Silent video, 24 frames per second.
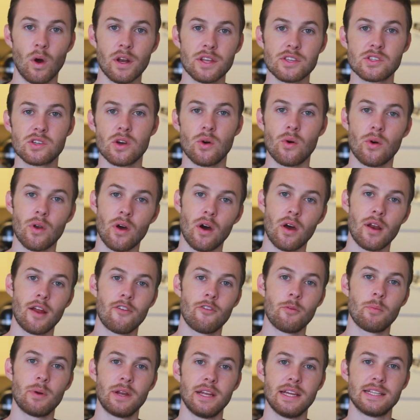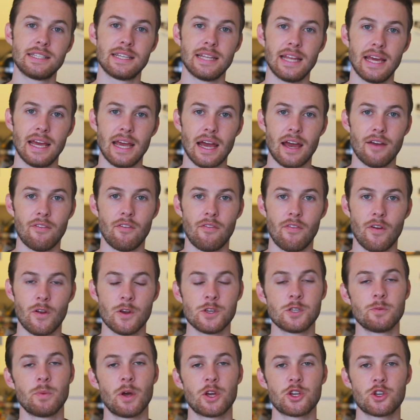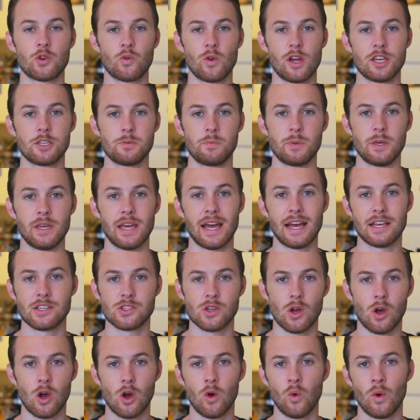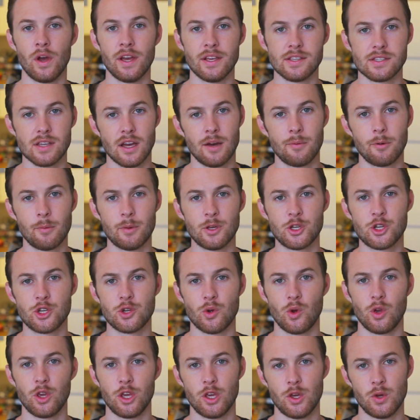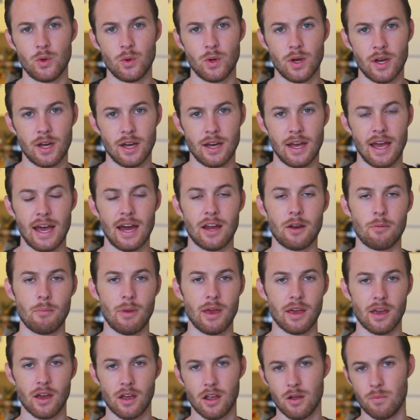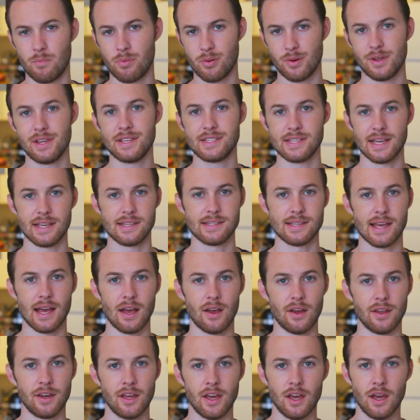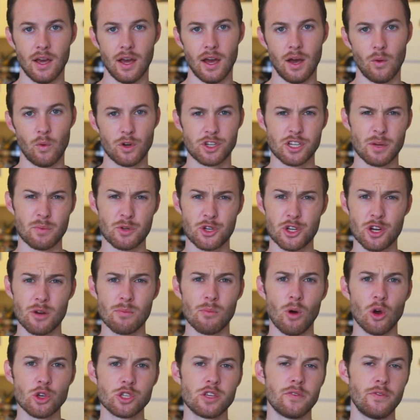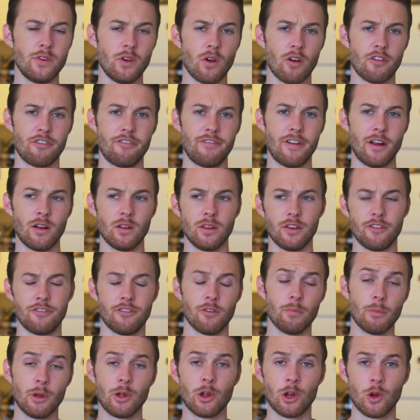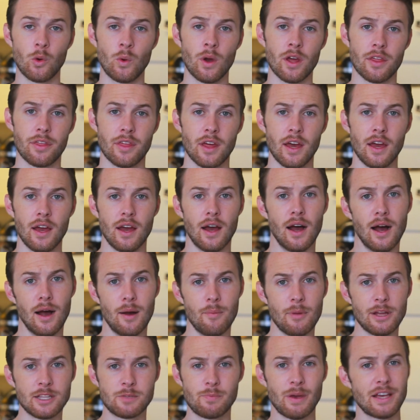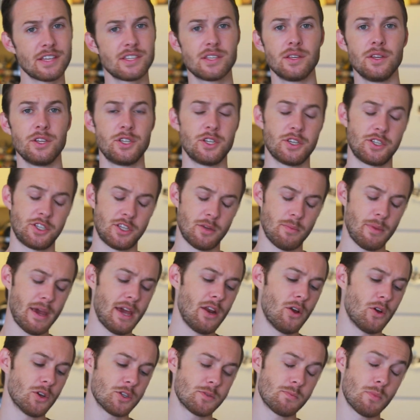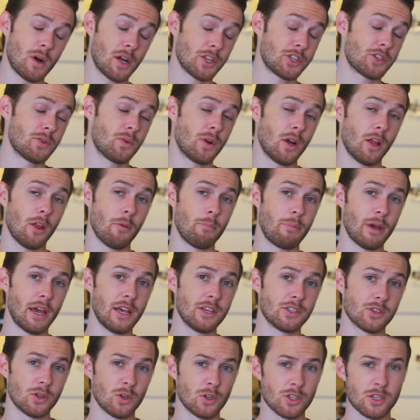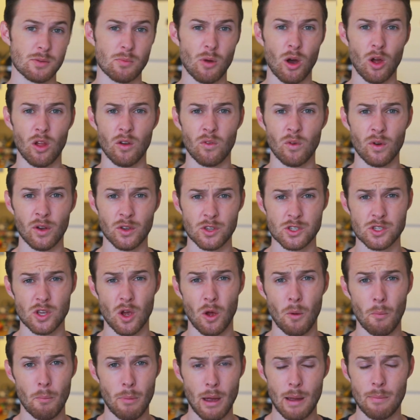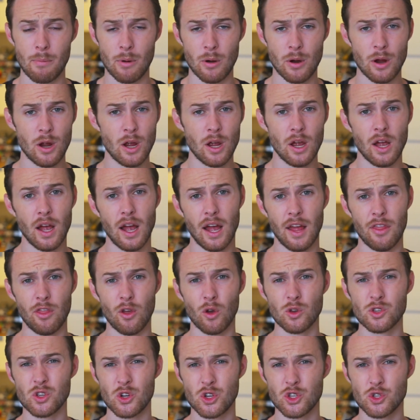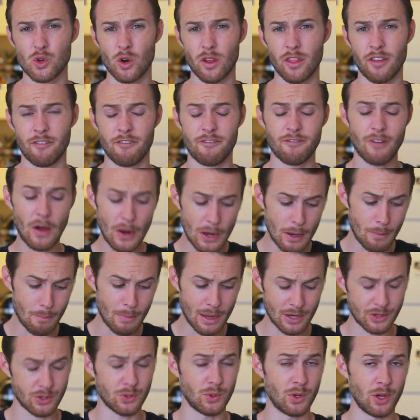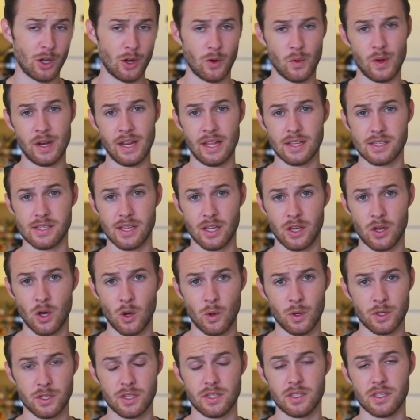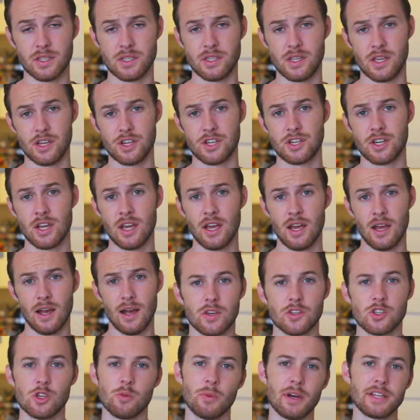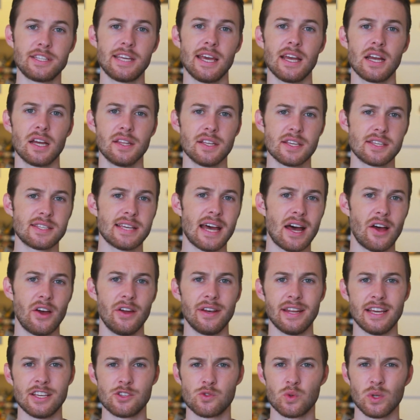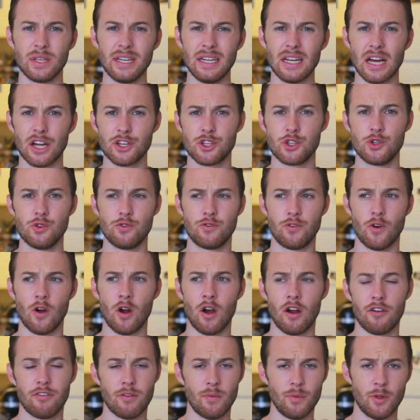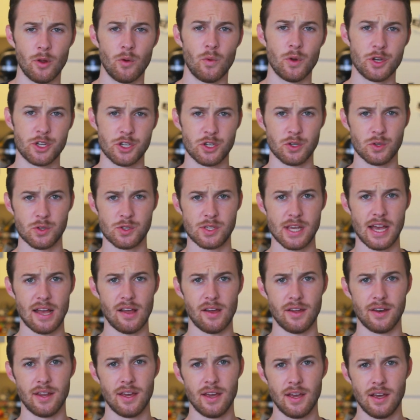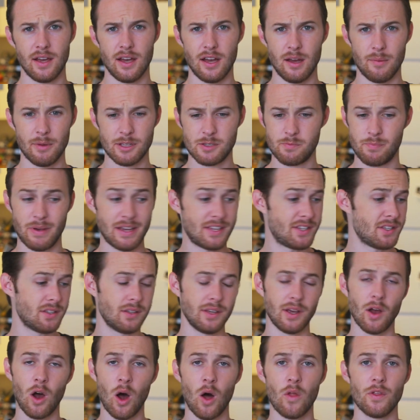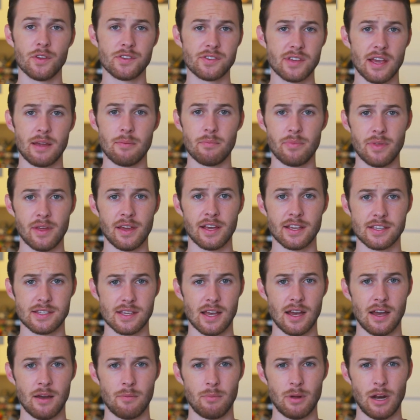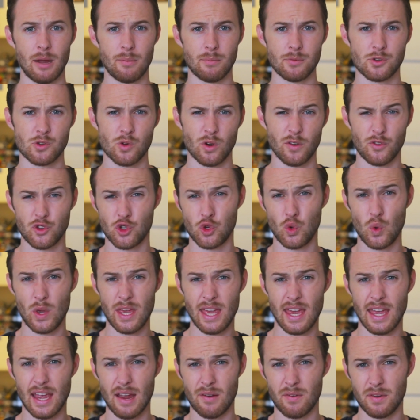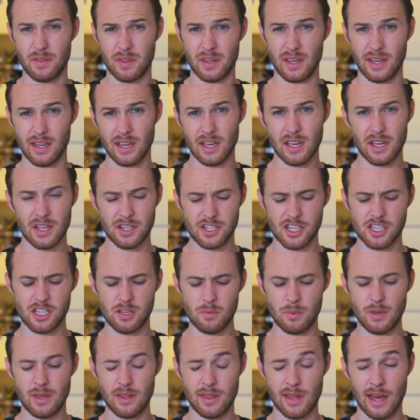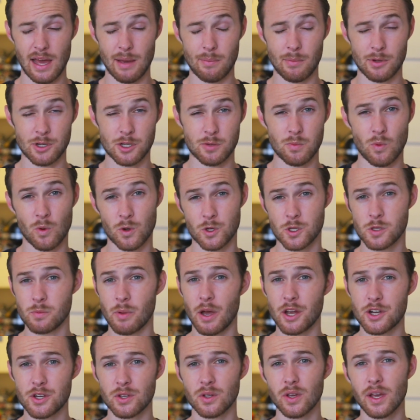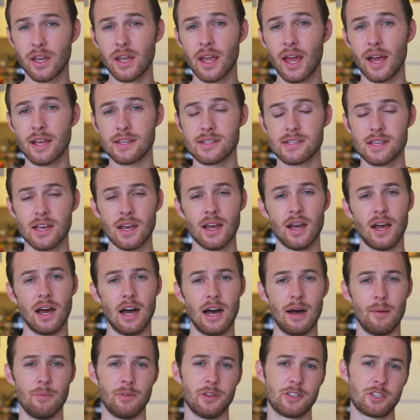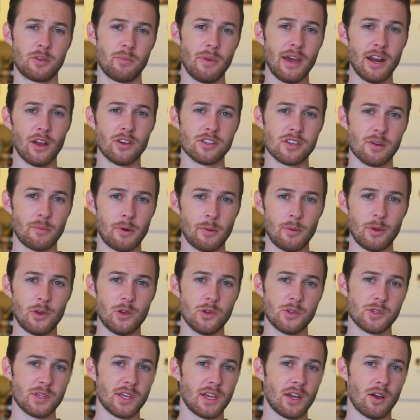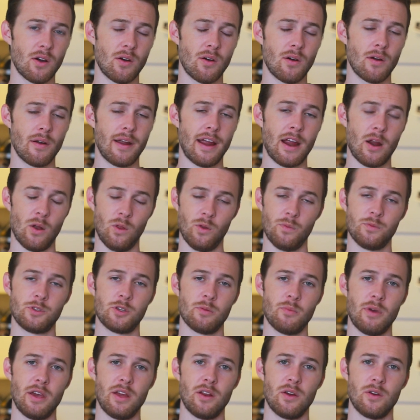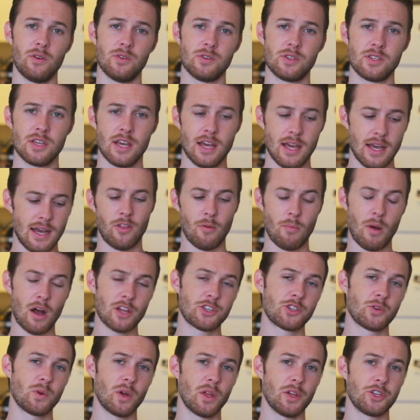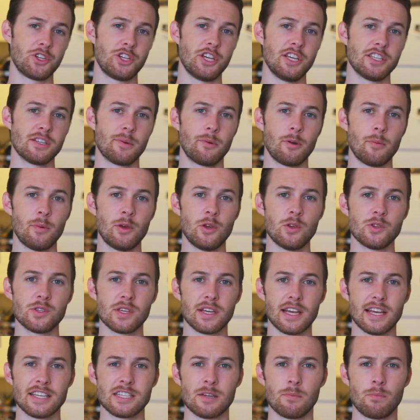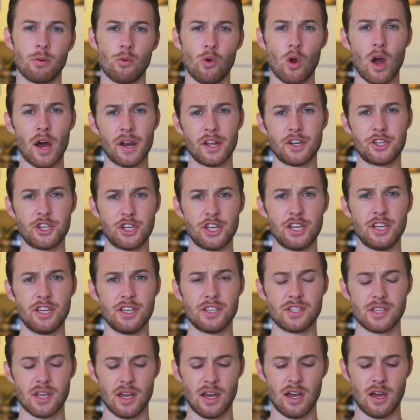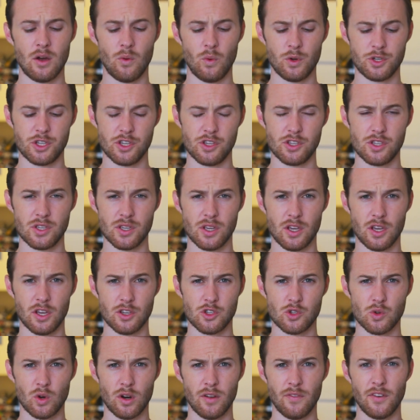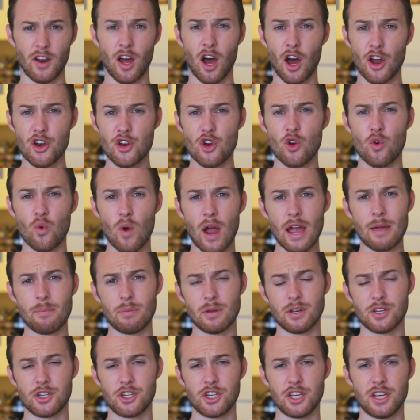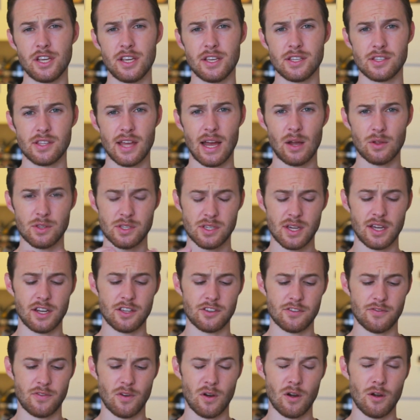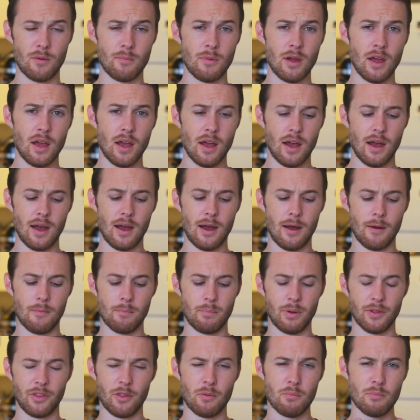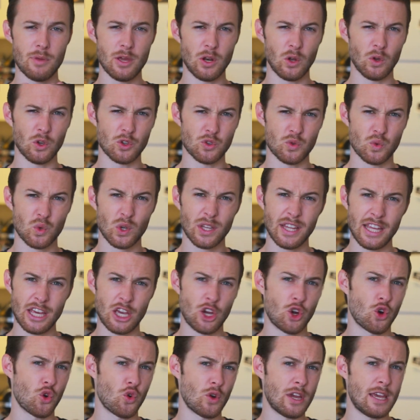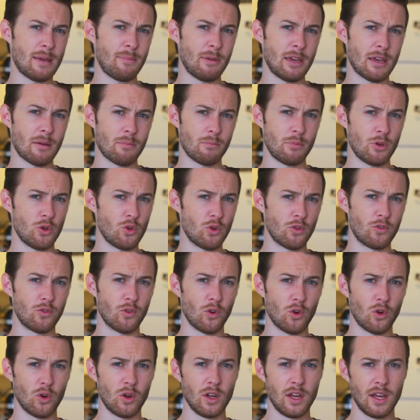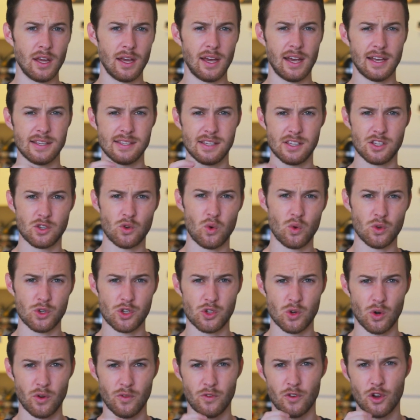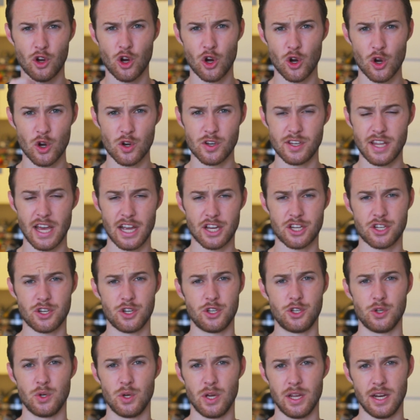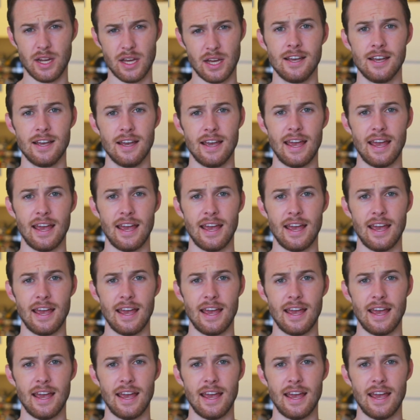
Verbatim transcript: What is going on, everybody? Today I have a very special recipe. As always, I'm going to be showing you how to make a caprese salad, which I'm sure most of you are fairly familiar with. It's basically just tomatoes, mozzarella, basil, some olive oil, salt and pepper, and those are sort of the fundamental ingredients that go into this dish. So my take on the salad is really not too far off from the original salad. It's basically all the same things, but I'm sort of tweaking everything just to be that much more special, I guess. The tomatoes I'm going to be using are heirloom tomatoes. The mozzarella cheese I'm going to be using is a burrata cheese, which is sort of an under-ripened cheese. The outside is firm, but the middle is really creamy and beautiful. Has this sort of curd texture to it.